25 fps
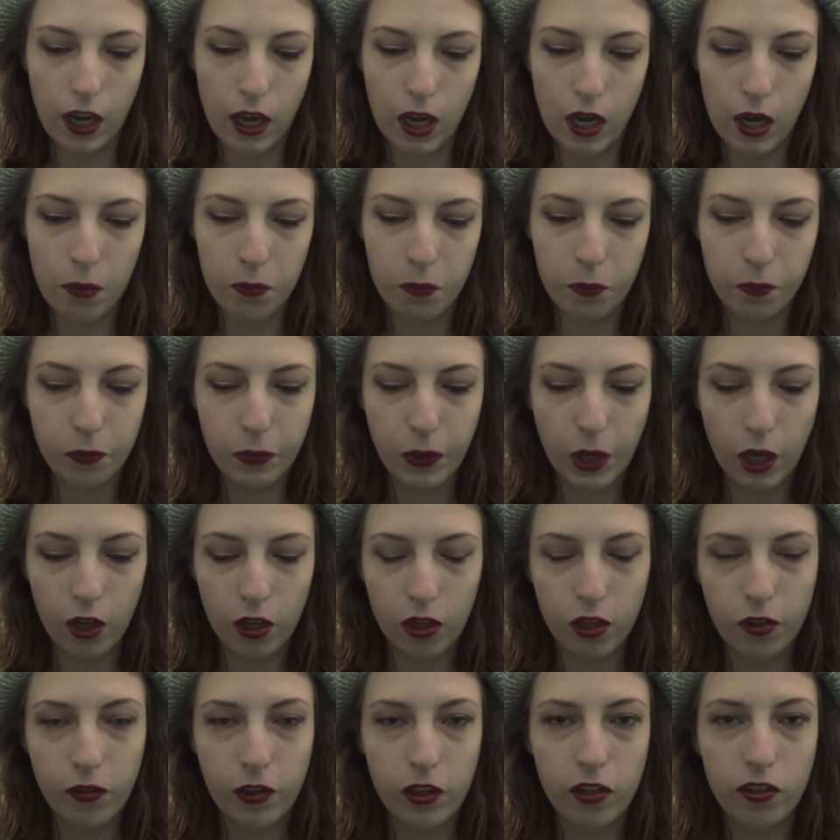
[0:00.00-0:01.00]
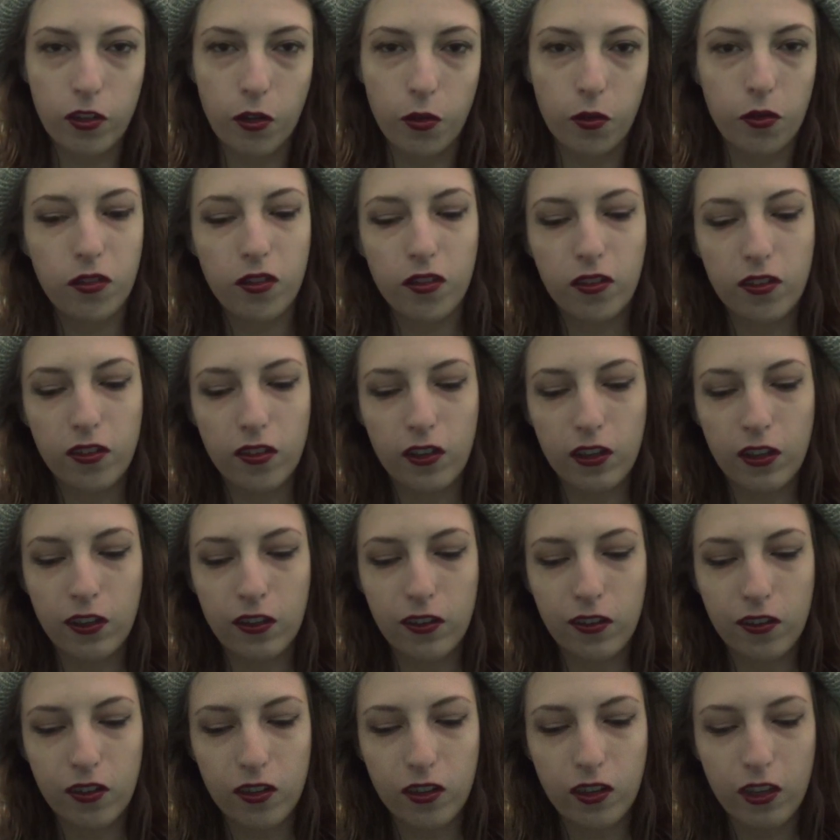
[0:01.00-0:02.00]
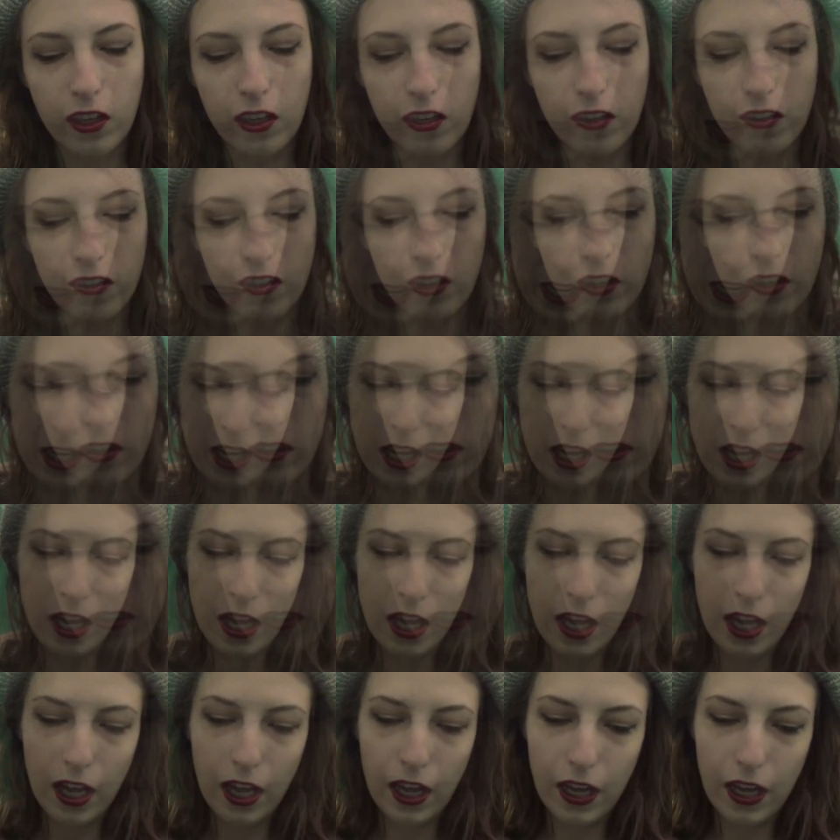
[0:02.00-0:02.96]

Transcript: All of us hostesses did a secret.